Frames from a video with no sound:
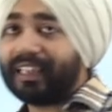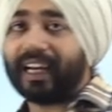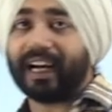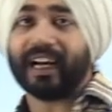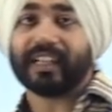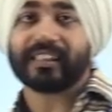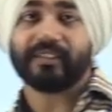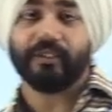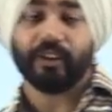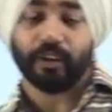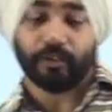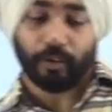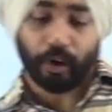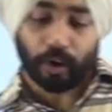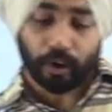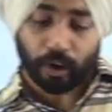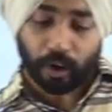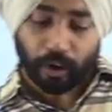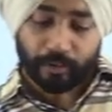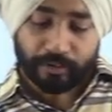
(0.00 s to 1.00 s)
the highest civilian
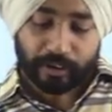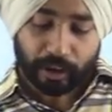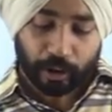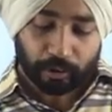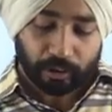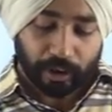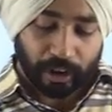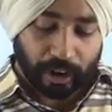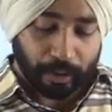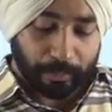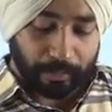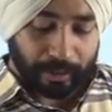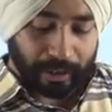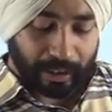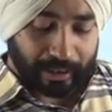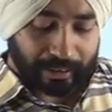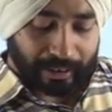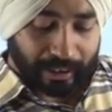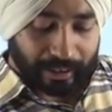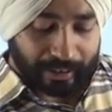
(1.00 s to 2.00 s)
award of Saudi
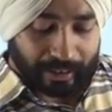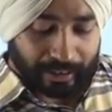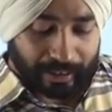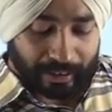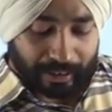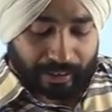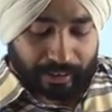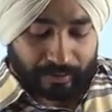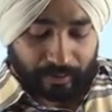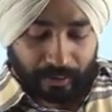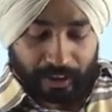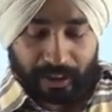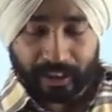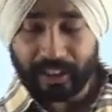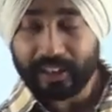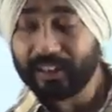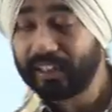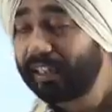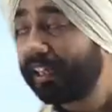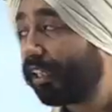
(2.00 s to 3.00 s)
Arabia that he has won
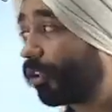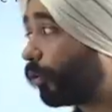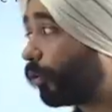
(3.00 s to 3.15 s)
in the year